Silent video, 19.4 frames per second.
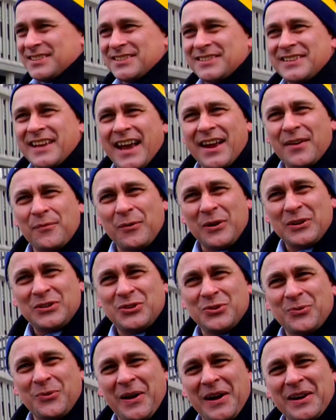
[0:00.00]
is that what
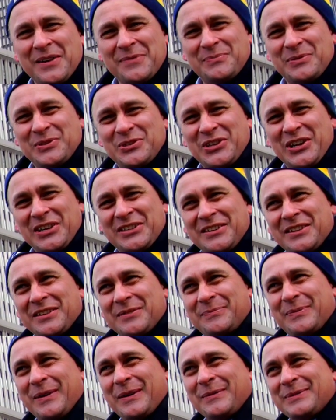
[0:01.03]
you want to project to the
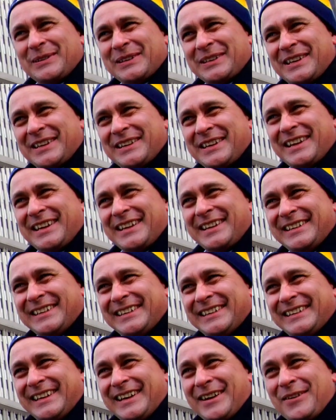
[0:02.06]
public in
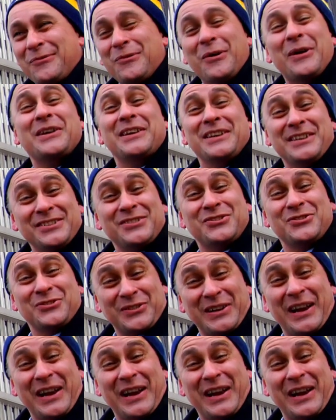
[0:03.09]
a what is your